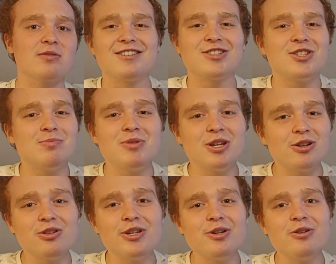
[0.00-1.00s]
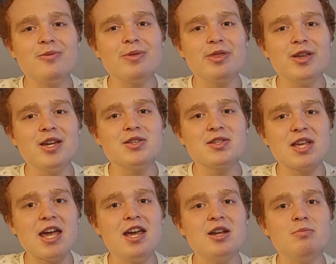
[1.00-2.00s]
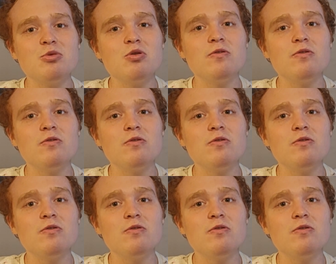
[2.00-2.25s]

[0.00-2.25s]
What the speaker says: To be clear, things can move